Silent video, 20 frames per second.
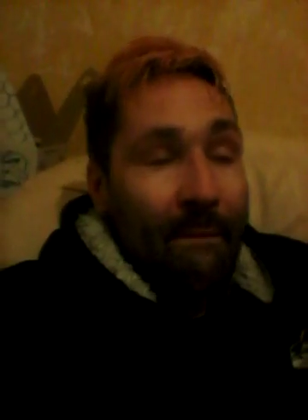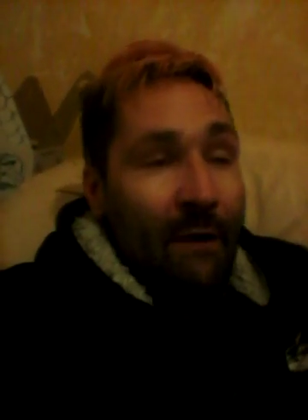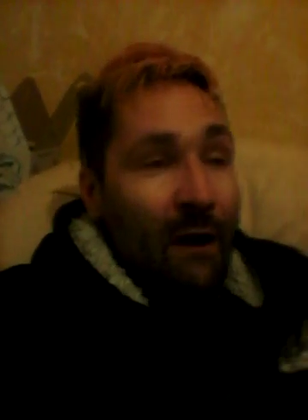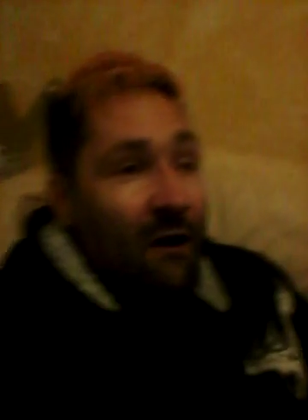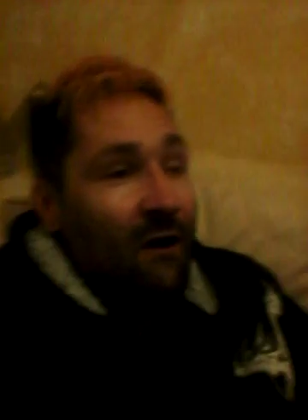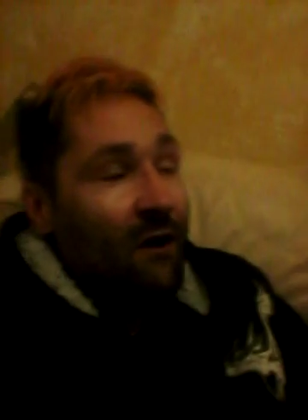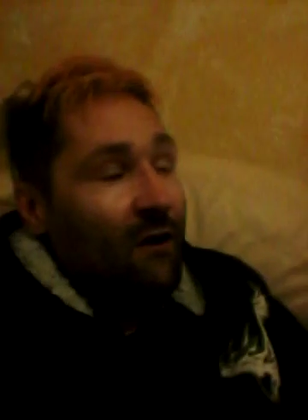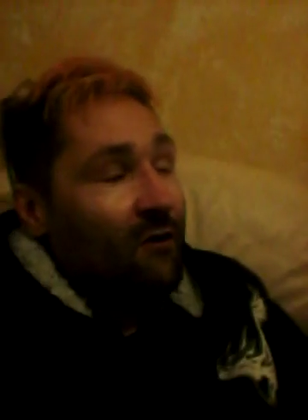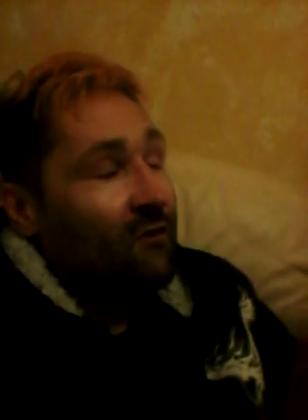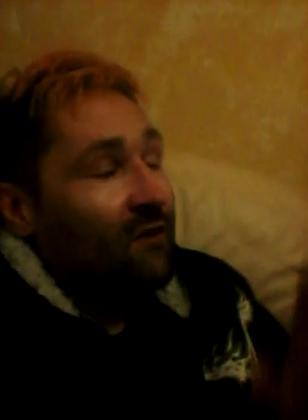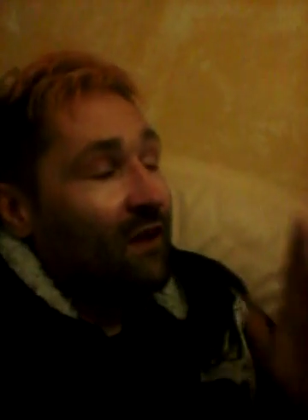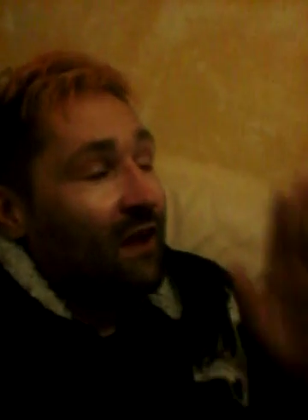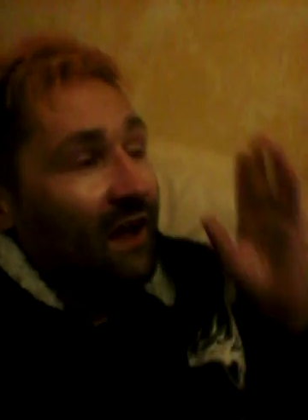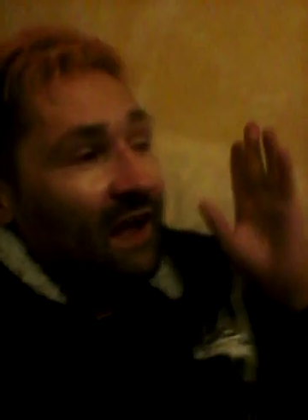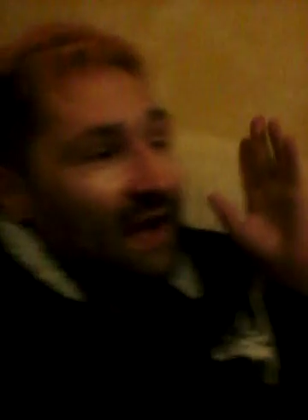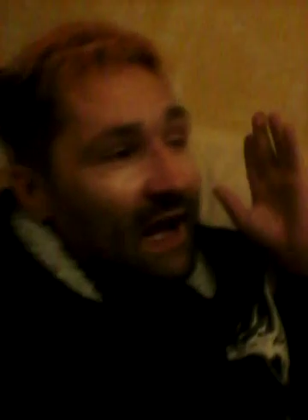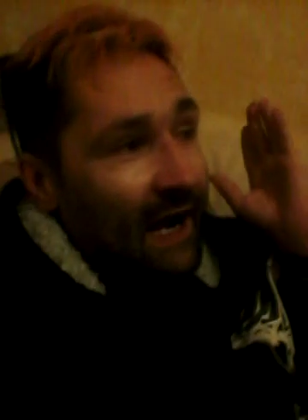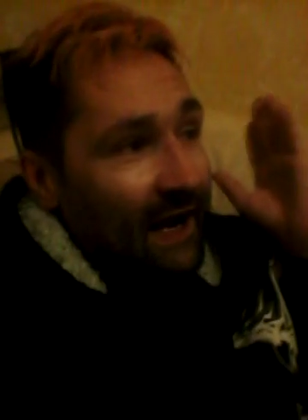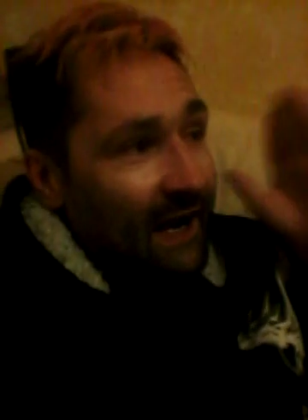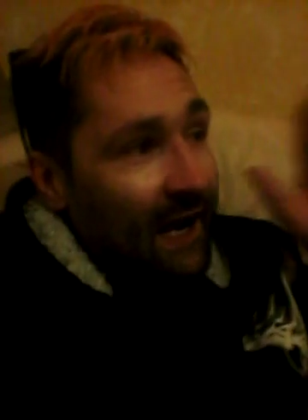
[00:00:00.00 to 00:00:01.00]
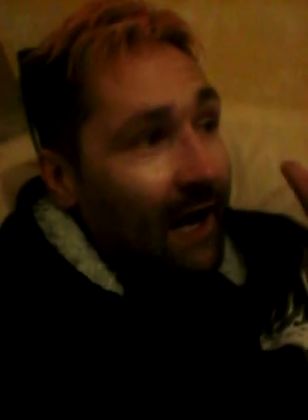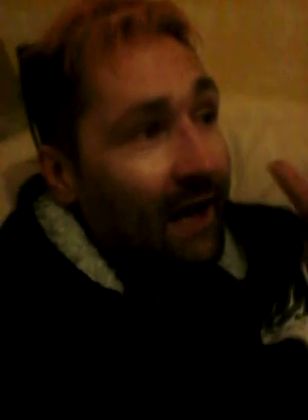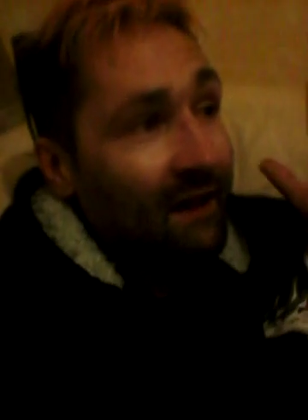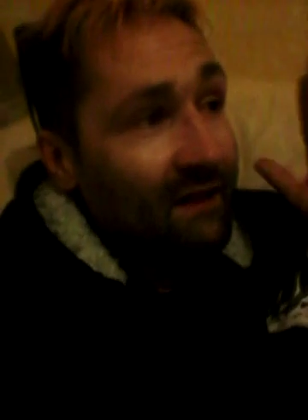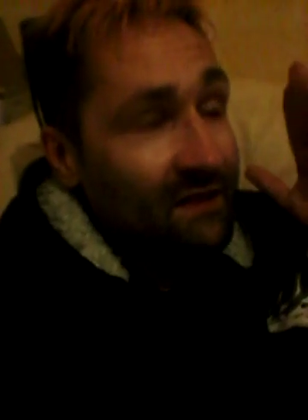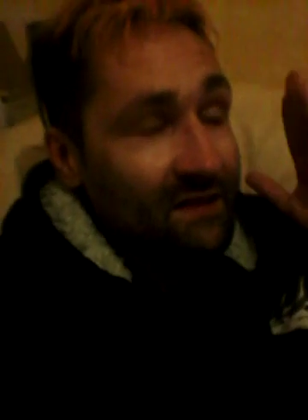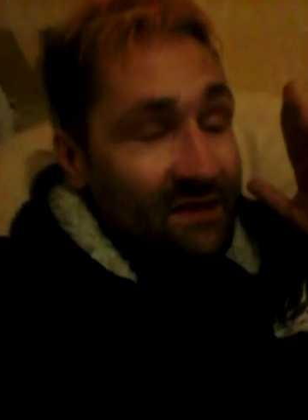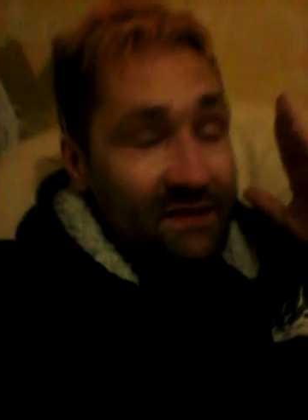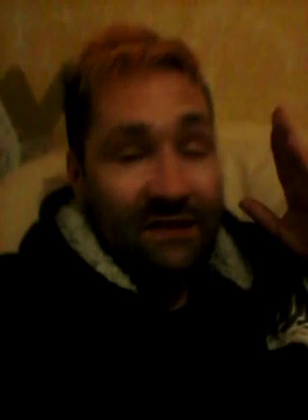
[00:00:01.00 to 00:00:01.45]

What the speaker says: Because I can't